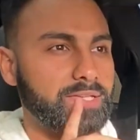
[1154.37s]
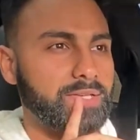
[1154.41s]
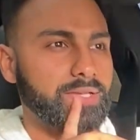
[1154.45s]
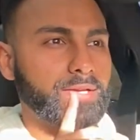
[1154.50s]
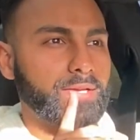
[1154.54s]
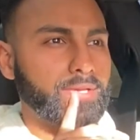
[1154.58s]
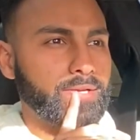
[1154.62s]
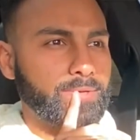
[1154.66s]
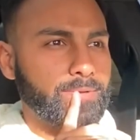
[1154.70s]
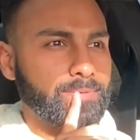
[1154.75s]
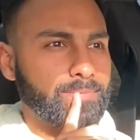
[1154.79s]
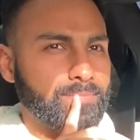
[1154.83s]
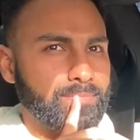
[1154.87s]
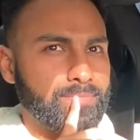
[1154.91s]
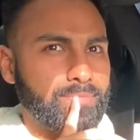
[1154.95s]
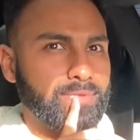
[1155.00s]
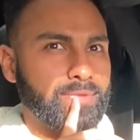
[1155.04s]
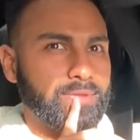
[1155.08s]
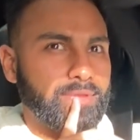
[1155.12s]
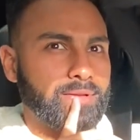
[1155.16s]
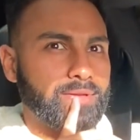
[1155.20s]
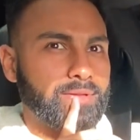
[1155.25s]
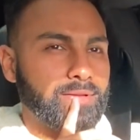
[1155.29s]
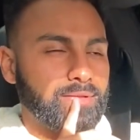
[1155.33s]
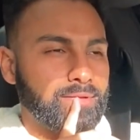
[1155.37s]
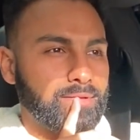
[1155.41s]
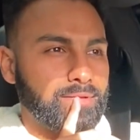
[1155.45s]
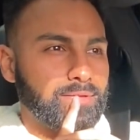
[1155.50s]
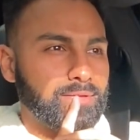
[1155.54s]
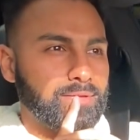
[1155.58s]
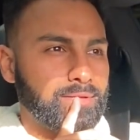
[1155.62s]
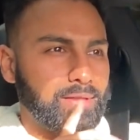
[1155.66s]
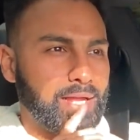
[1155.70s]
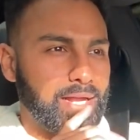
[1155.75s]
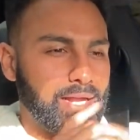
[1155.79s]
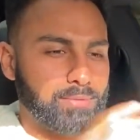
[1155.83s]

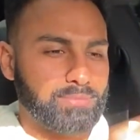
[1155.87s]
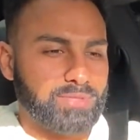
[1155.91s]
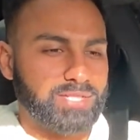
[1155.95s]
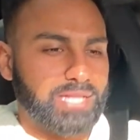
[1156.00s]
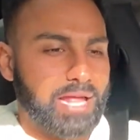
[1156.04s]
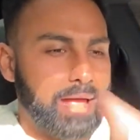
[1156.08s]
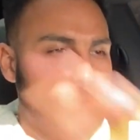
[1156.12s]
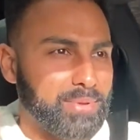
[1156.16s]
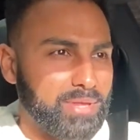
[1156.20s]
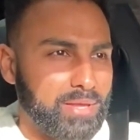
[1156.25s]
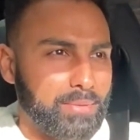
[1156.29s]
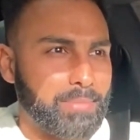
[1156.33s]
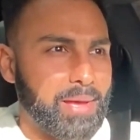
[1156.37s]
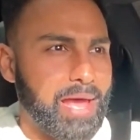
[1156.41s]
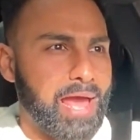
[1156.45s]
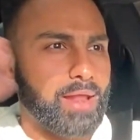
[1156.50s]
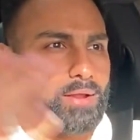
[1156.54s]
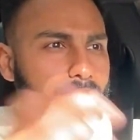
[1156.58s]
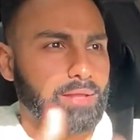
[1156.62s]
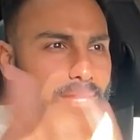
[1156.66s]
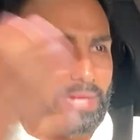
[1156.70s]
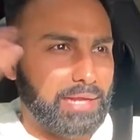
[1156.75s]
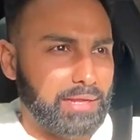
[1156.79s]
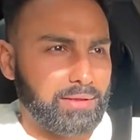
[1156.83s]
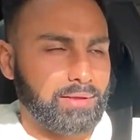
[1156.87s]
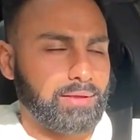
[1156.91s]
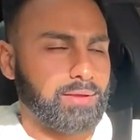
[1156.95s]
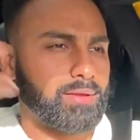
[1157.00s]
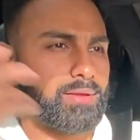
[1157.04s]
Like, I'm slapping the paddle like